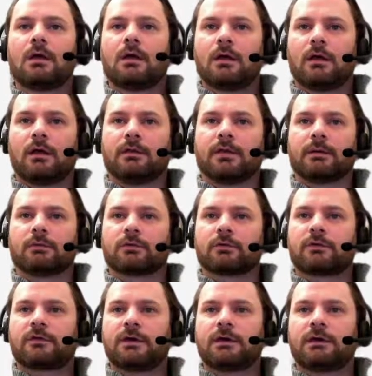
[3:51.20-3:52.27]
And then we'll
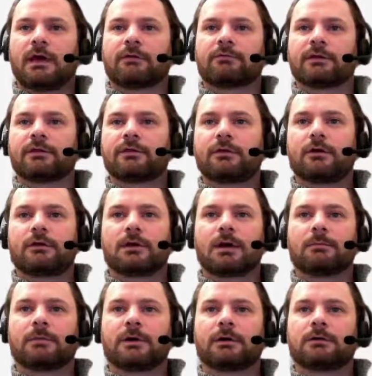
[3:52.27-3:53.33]
see every third
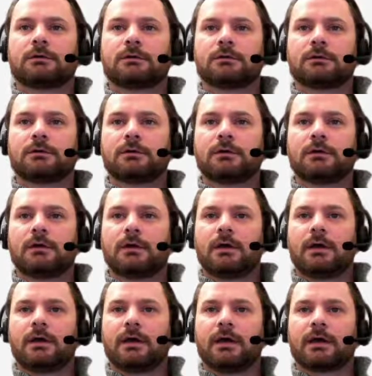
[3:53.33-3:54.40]
number,
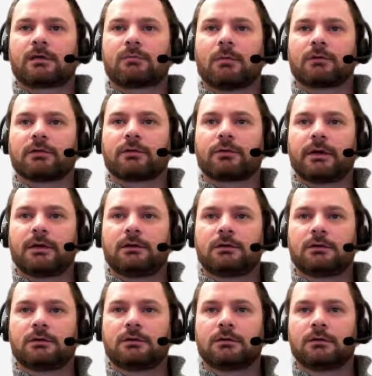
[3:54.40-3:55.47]
x mod 3,
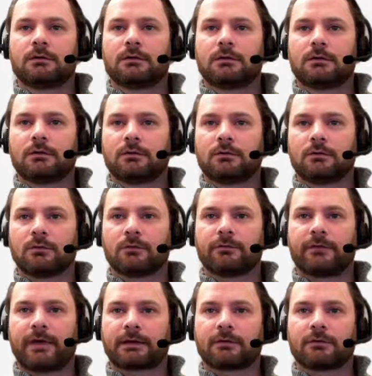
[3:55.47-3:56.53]
all the
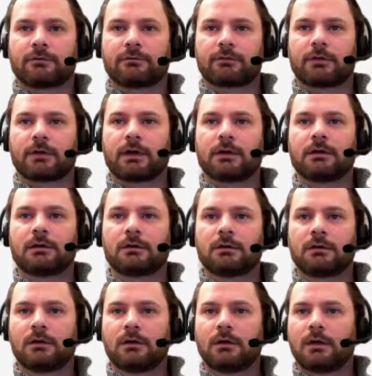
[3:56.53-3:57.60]
factors of 3,
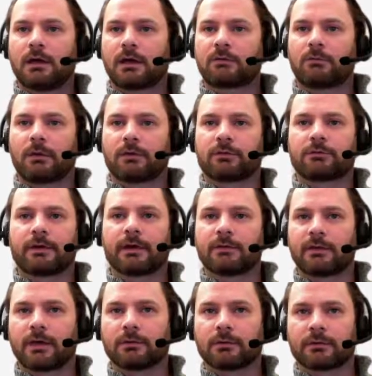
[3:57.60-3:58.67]
x mod 3 is
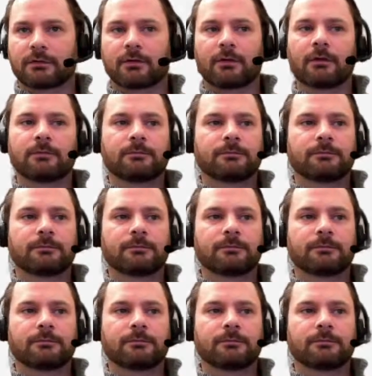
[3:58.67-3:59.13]
equal to 0.